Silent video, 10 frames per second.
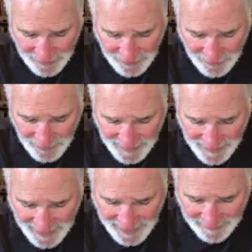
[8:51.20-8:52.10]
who was
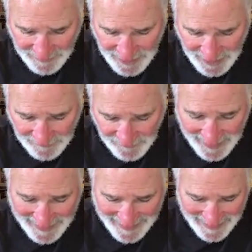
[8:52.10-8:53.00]
named
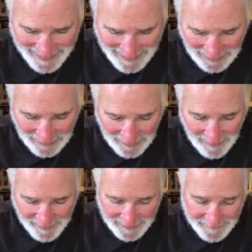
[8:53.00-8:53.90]
Francis
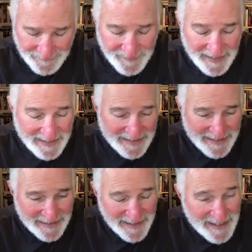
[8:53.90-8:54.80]
Lippett
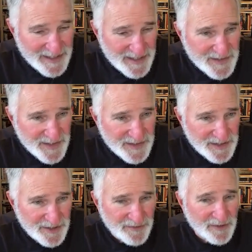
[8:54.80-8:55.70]
in
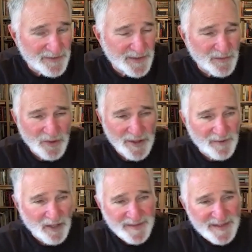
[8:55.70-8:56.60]
1862, wrote to the War
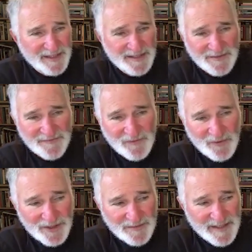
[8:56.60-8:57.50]
Department, said, there's a
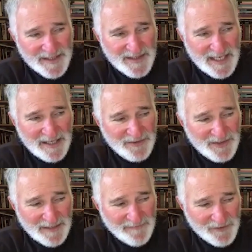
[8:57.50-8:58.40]
fort to my south
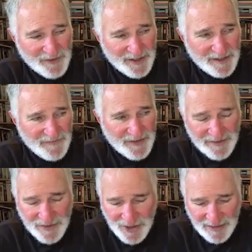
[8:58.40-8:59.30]
named for a
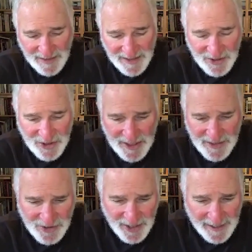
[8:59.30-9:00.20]
Confederate general. Let's
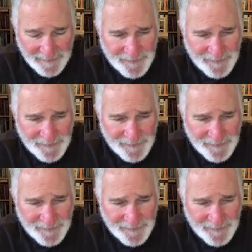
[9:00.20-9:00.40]
change that.